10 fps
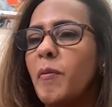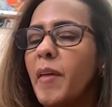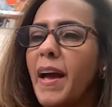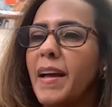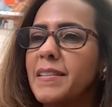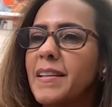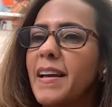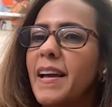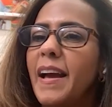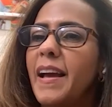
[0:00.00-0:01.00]
of that,
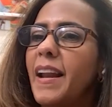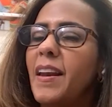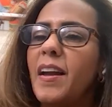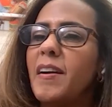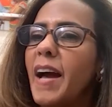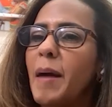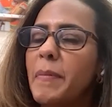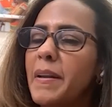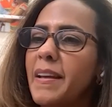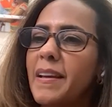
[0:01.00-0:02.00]
and a lot of
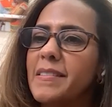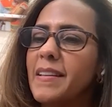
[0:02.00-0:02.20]
happiness